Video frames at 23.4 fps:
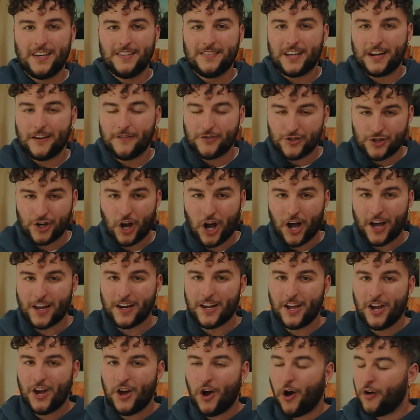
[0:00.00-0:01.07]
that I've
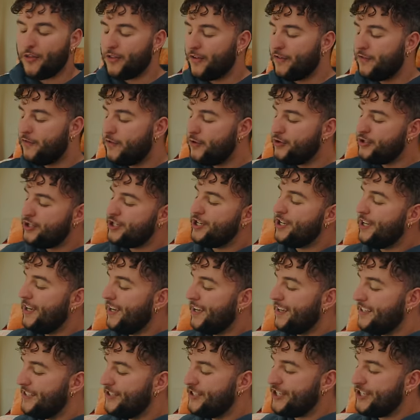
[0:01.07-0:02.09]
shot on the Fuji